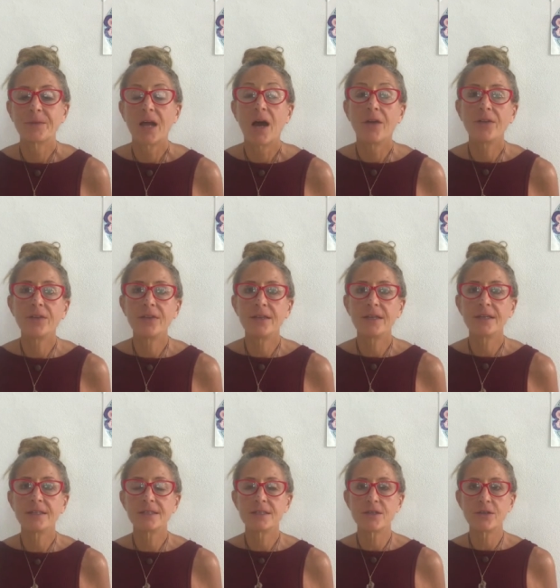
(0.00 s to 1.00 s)
other
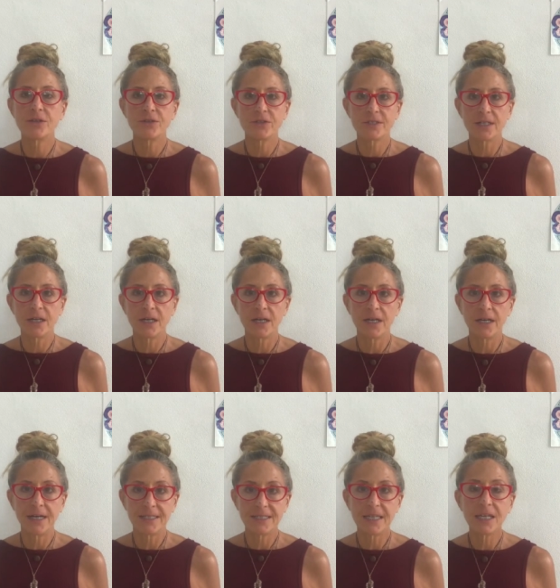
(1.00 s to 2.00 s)
things, there's uh,
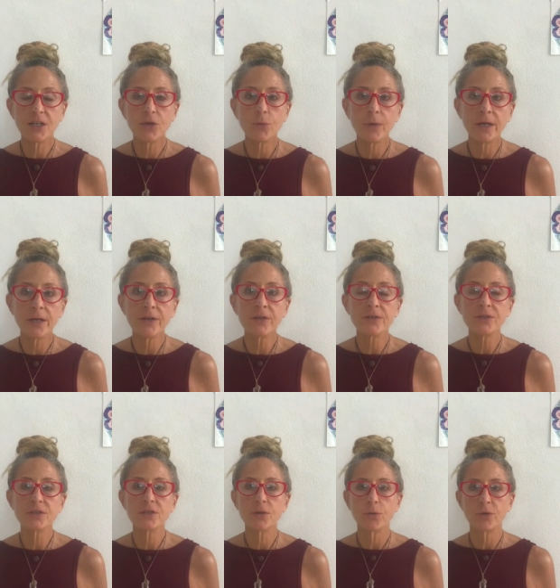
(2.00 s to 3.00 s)

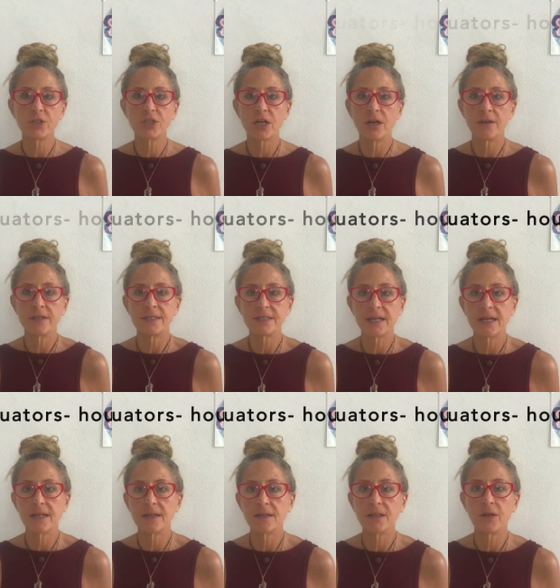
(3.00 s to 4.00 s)
attenuators, which are these kind
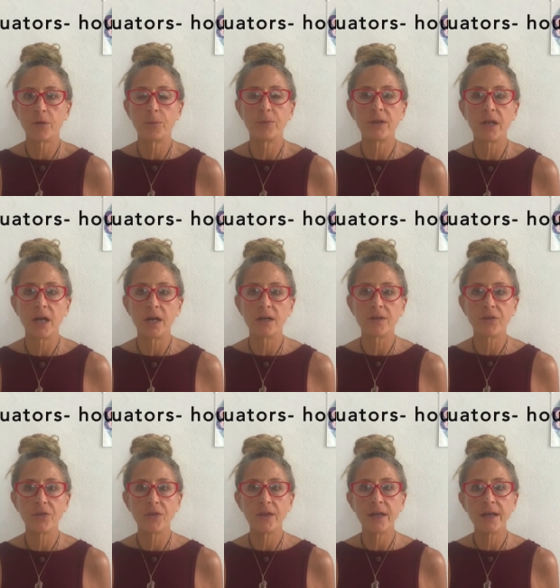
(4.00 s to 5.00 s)
of little plug
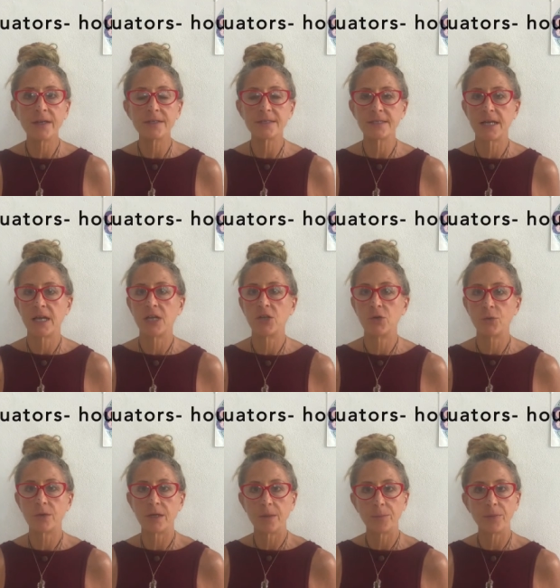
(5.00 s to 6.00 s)
things, and you
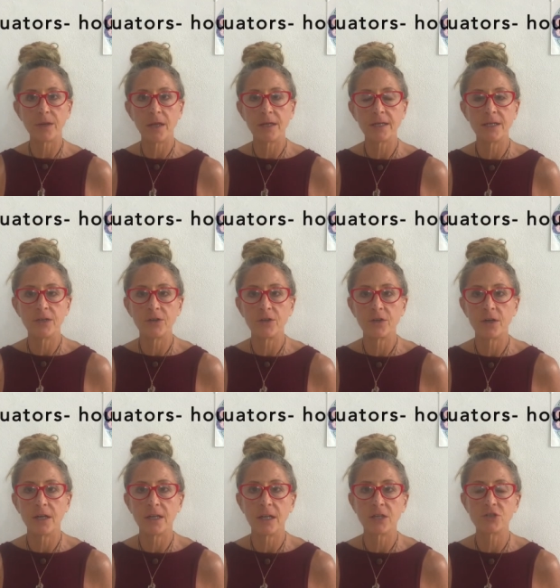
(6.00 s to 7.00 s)
can plug in your
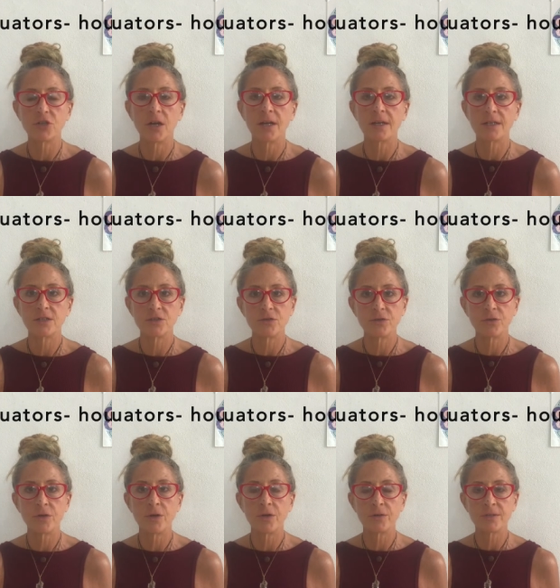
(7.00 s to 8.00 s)
electronics through
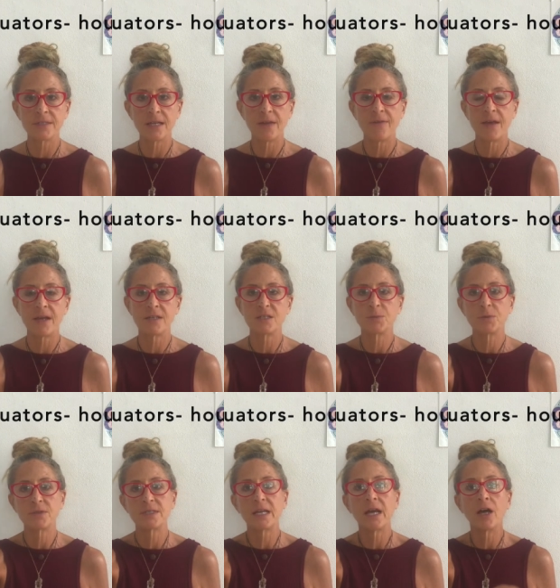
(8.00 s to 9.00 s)
those, and that is supposed
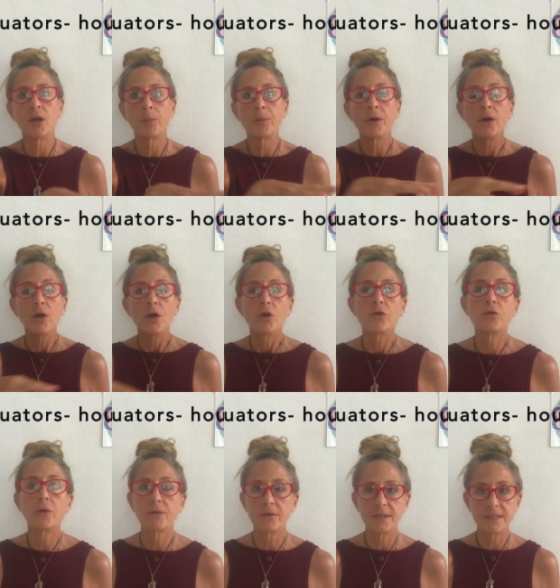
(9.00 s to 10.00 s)
to help
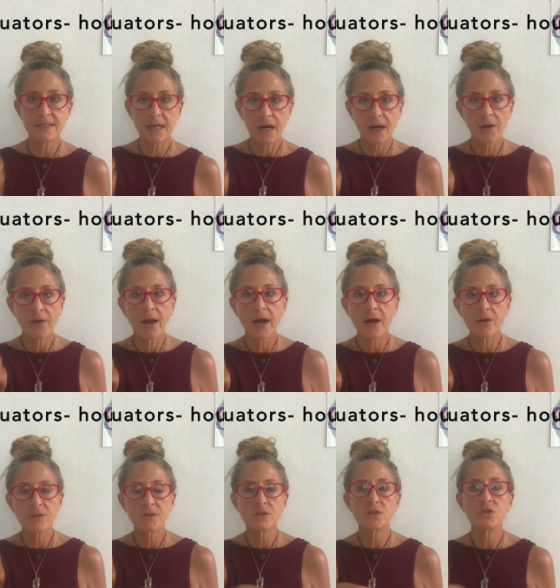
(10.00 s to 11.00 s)
throughout the entire
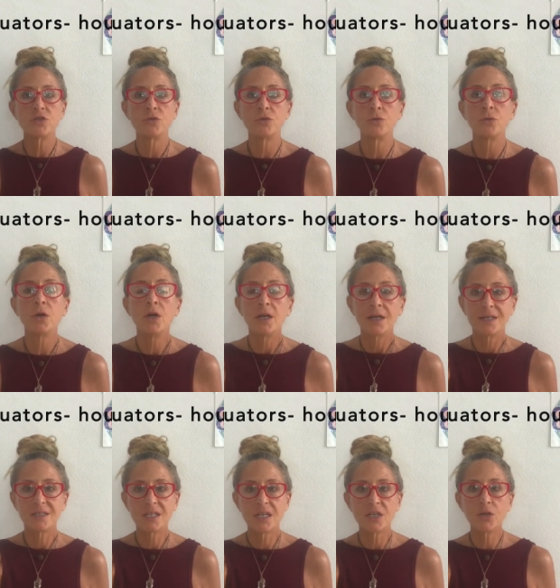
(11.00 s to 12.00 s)
house to
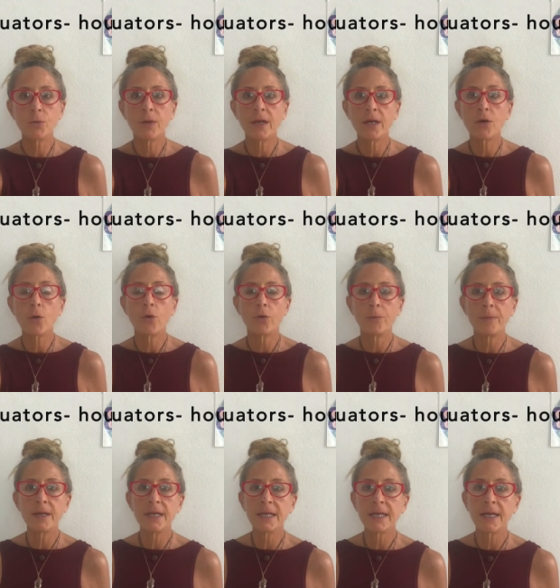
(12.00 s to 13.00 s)
attenuate or
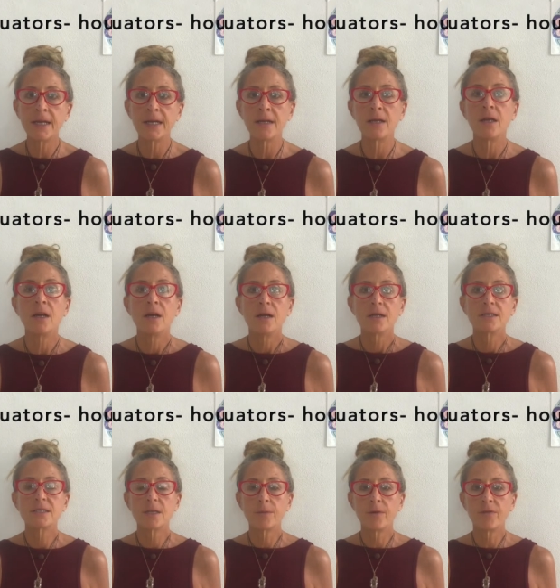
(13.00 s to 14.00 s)
mitigate
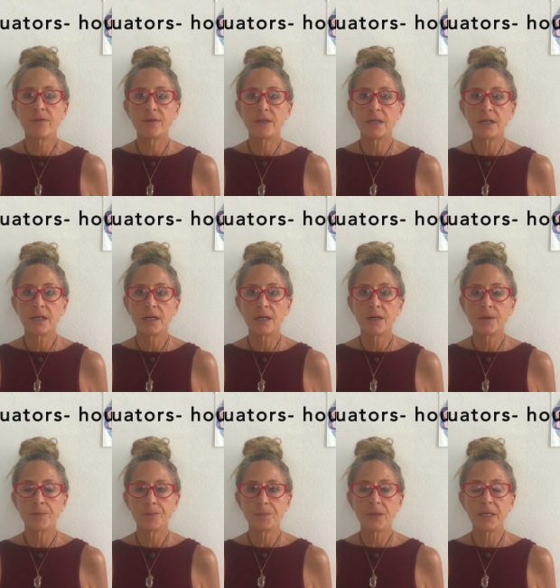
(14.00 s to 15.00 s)
some of the um,
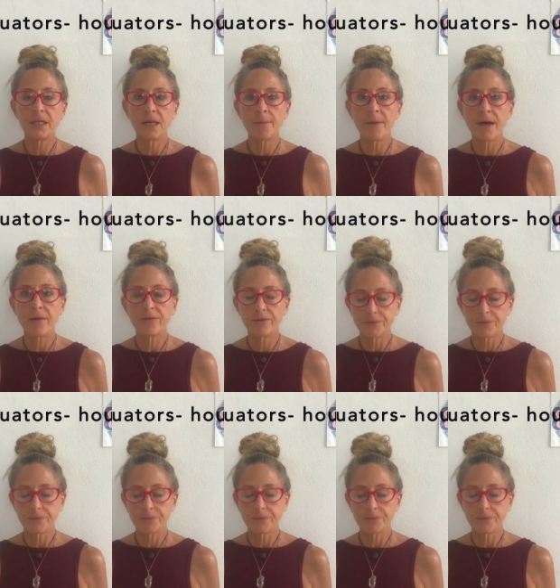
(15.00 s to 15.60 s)
EMF.